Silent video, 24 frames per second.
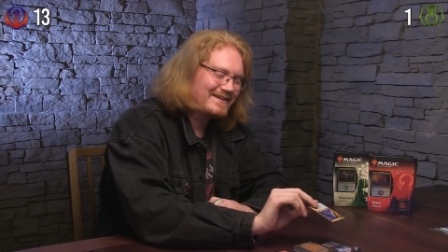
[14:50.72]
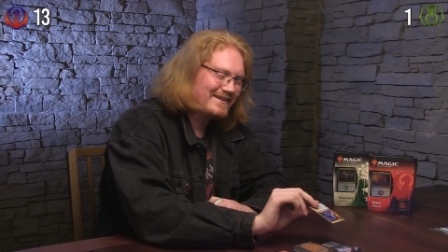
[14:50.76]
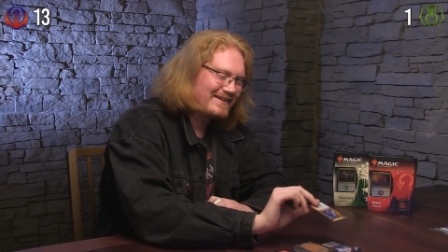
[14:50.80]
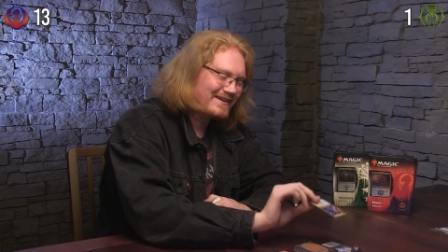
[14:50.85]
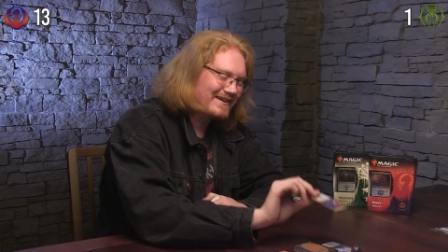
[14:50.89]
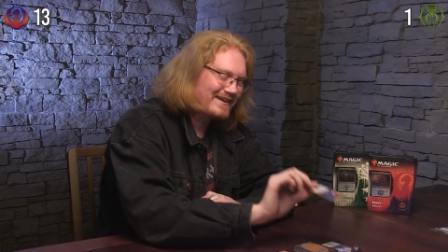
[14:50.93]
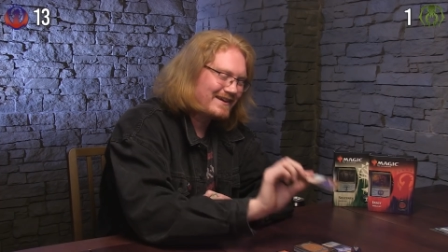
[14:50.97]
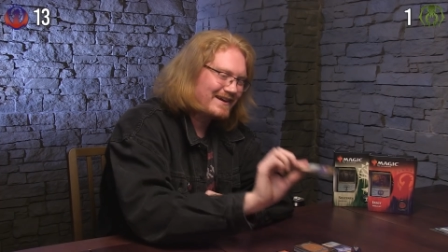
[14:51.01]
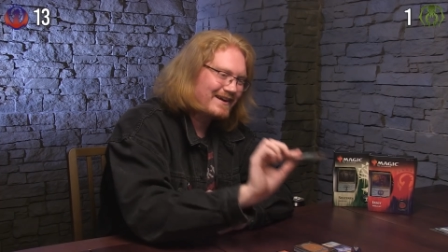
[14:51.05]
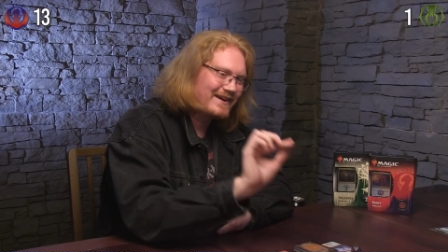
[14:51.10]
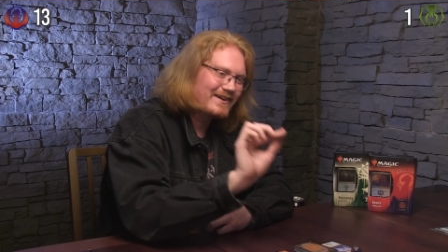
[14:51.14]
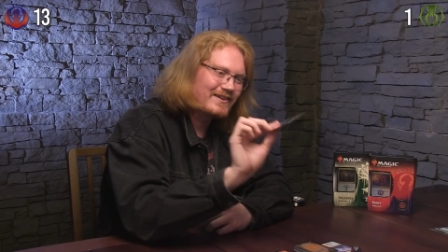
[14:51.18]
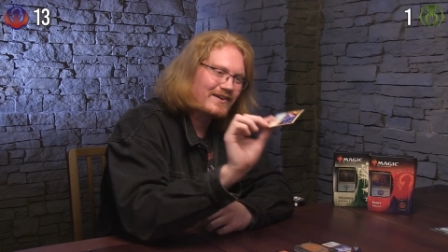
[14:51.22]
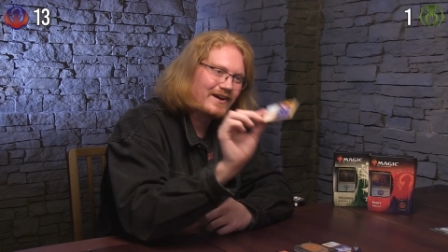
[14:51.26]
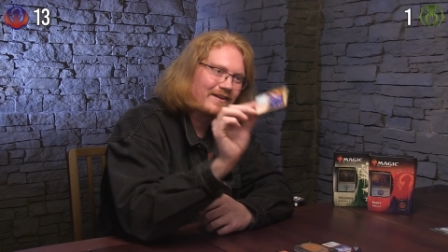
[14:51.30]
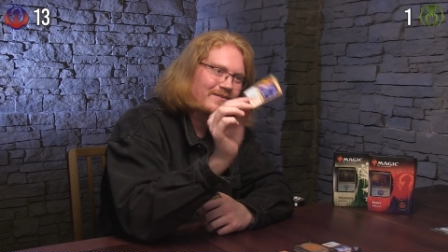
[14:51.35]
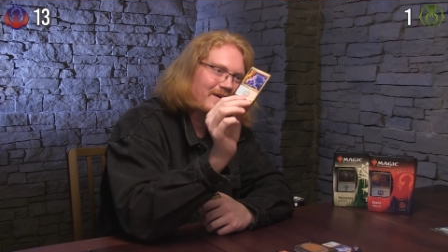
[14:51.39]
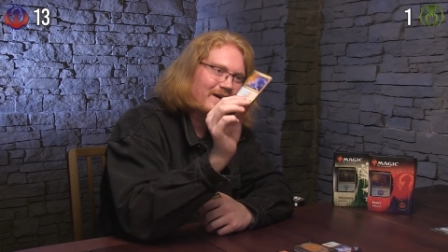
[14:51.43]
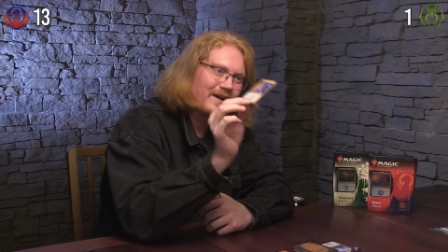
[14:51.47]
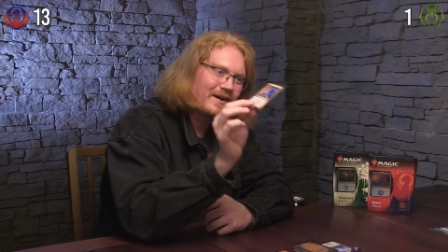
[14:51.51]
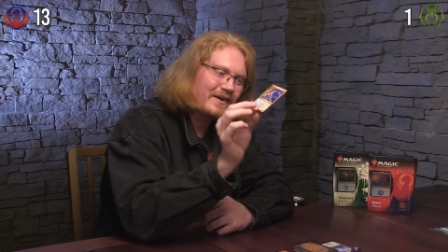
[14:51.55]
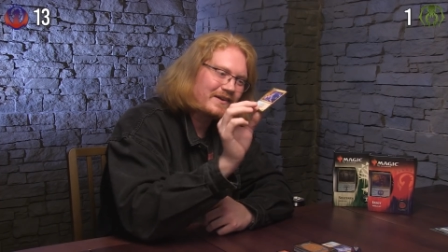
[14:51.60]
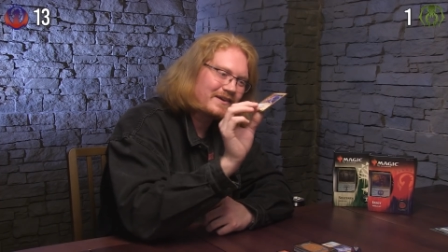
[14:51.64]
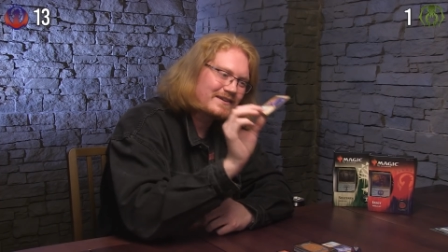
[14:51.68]
Okay, I'm,
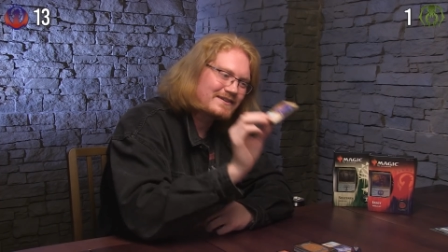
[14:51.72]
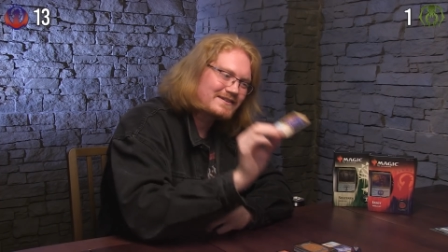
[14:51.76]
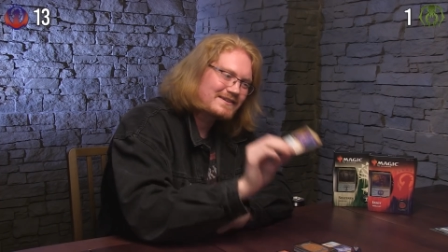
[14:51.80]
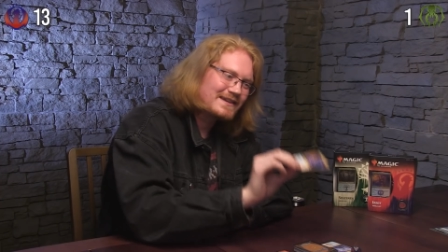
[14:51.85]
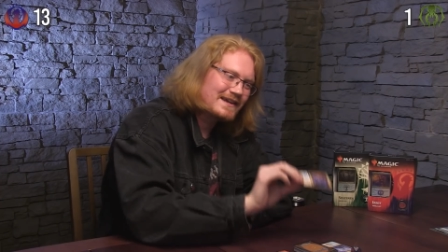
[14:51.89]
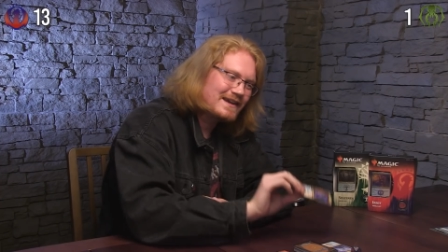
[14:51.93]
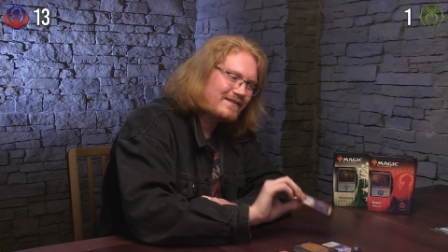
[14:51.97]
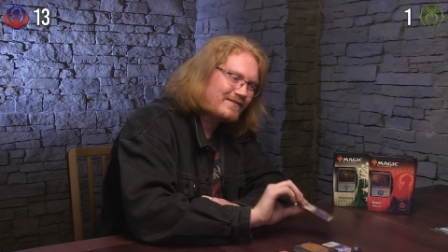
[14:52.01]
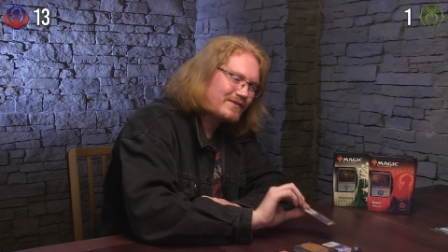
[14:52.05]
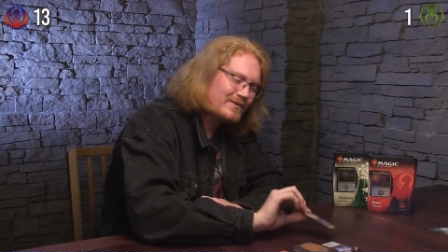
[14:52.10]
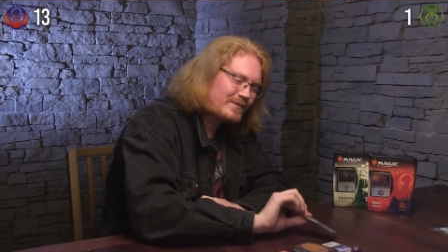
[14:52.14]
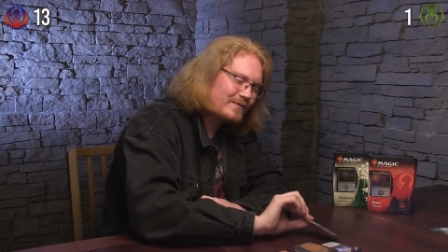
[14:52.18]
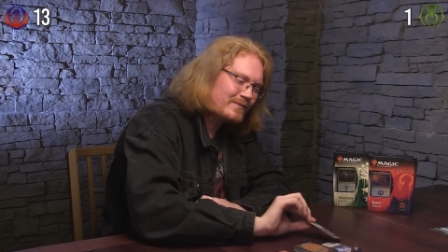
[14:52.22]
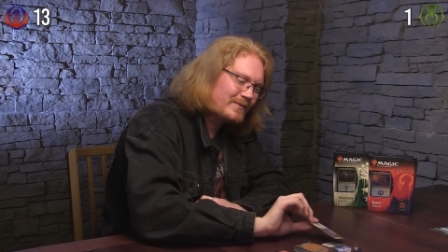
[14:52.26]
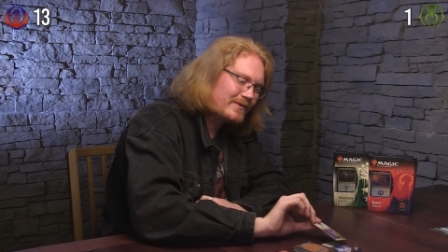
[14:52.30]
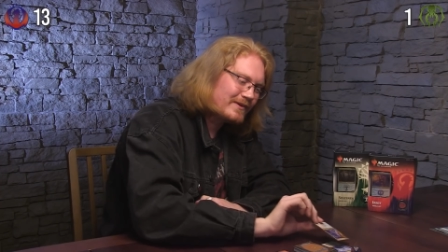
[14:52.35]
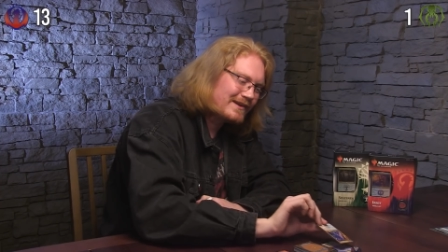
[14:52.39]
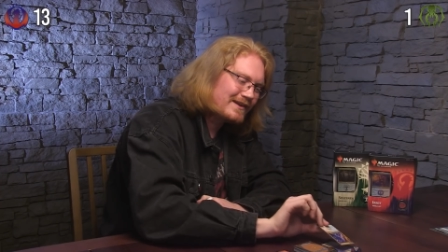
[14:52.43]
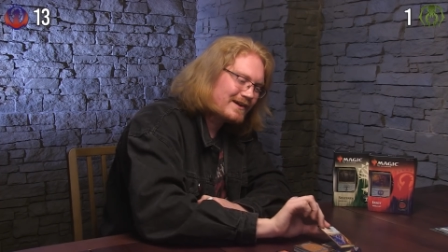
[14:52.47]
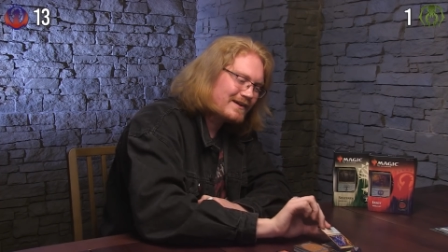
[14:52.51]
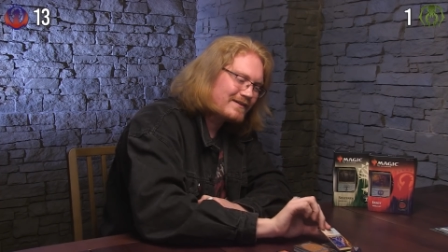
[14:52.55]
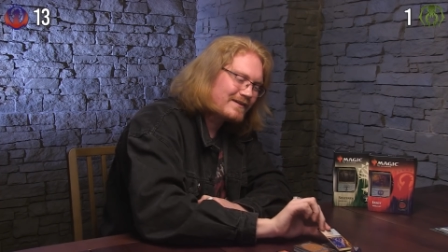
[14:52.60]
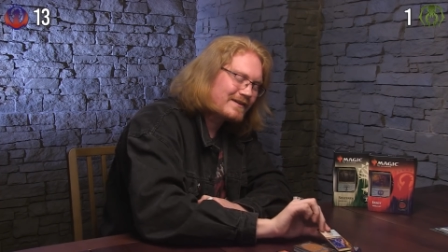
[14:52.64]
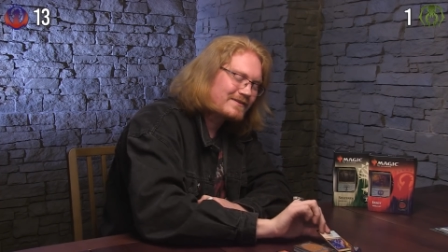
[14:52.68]
not, I'm going to save you on
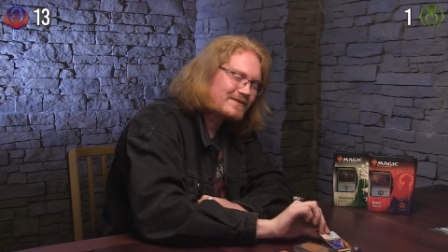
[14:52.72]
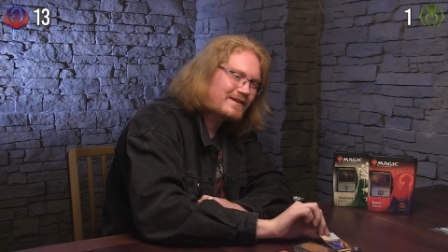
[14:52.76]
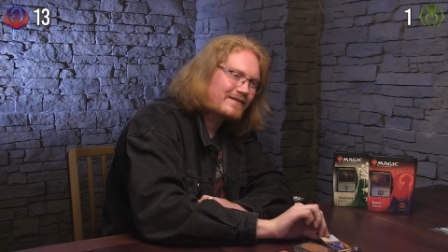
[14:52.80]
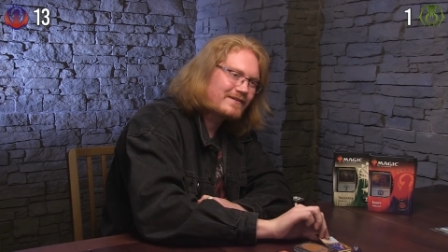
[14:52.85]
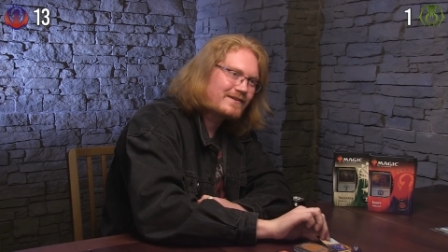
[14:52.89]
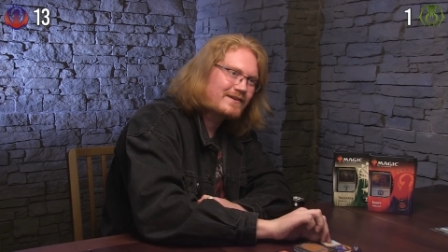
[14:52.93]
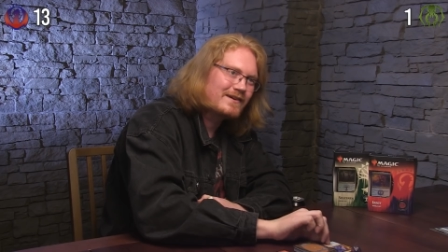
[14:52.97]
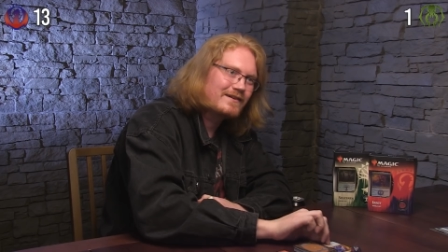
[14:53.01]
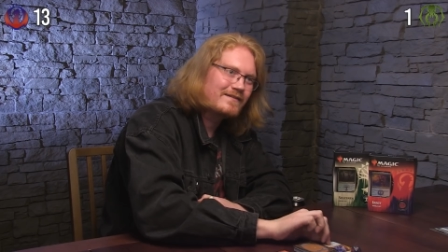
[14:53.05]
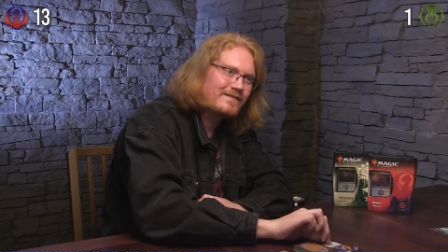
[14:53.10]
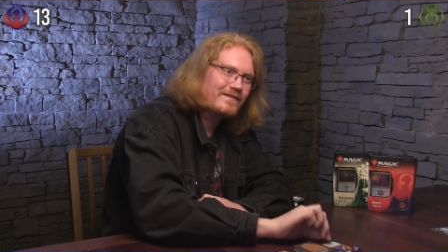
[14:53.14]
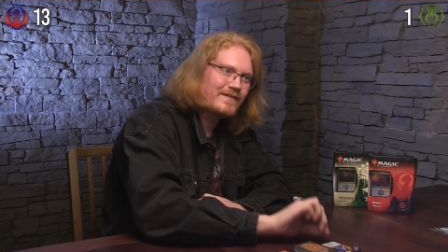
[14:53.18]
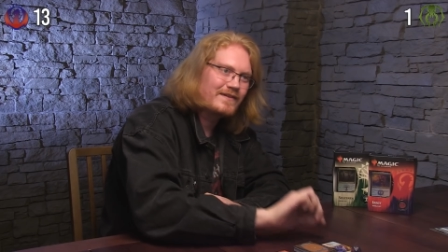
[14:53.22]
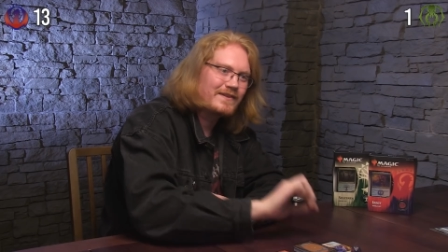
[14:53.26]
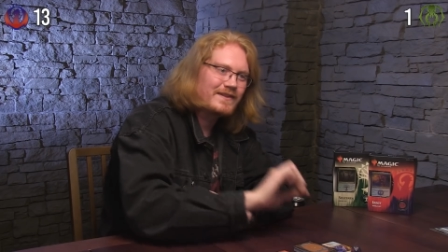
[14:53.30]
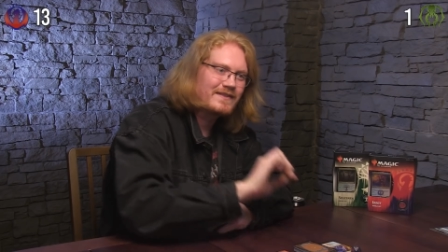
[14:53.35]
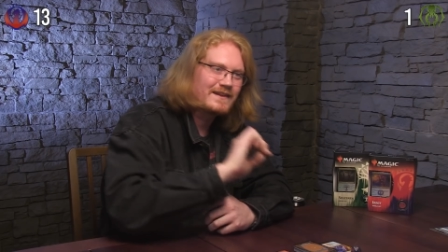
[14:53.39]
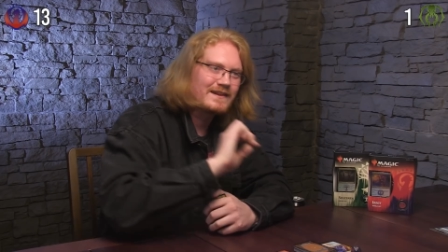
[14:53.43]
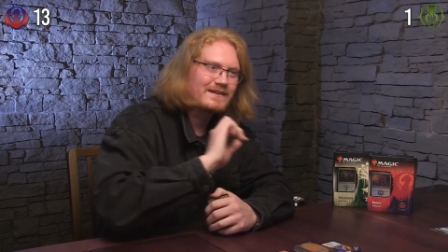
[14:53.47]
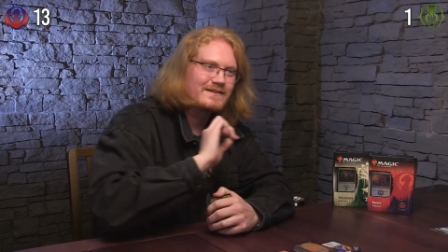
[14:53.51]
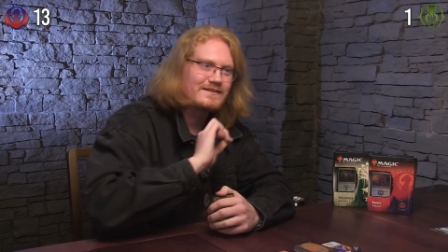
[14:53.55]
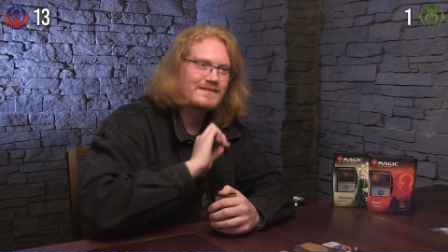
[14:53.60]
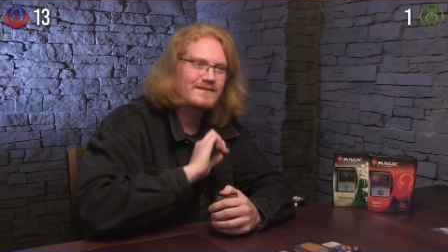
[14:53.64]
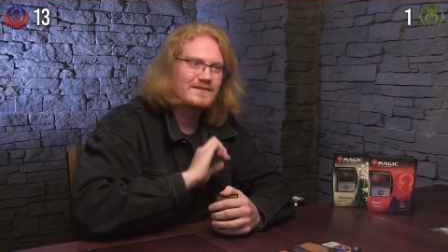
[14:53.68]
one life because I've got a fun
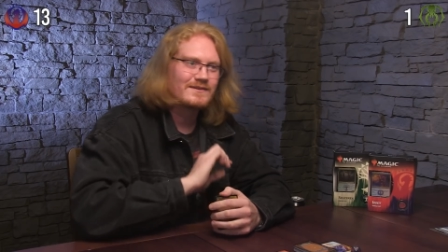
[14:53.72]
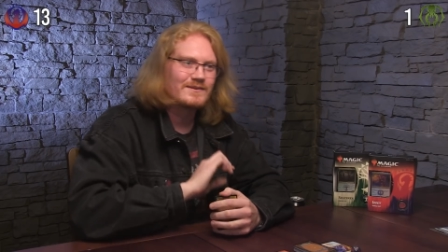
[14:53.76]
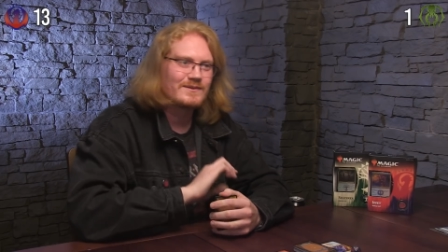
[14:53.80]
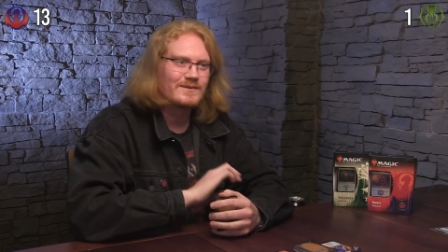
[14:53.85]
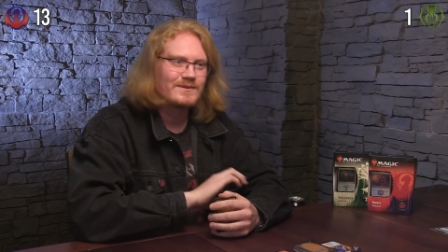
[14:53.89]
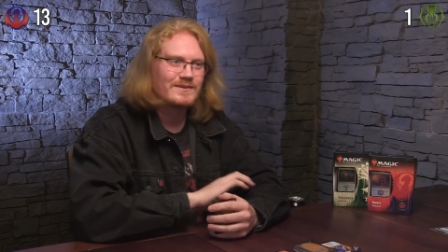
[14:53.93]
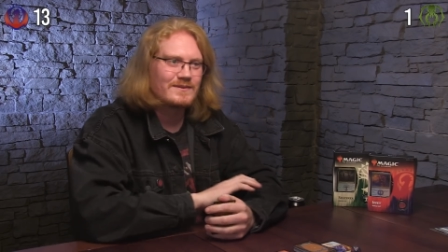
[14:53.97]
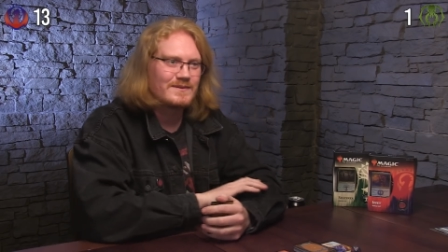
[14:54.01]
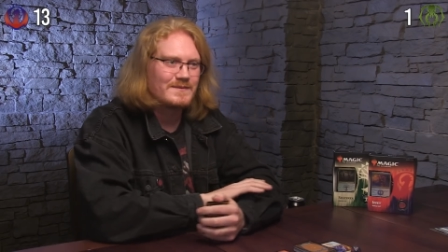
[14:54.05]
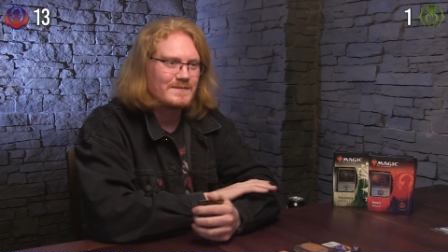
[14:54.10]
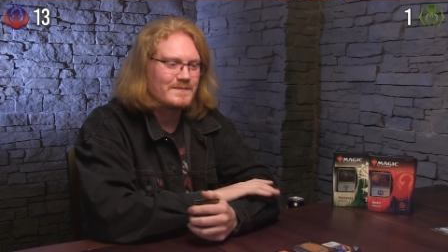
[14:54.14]
thing to do.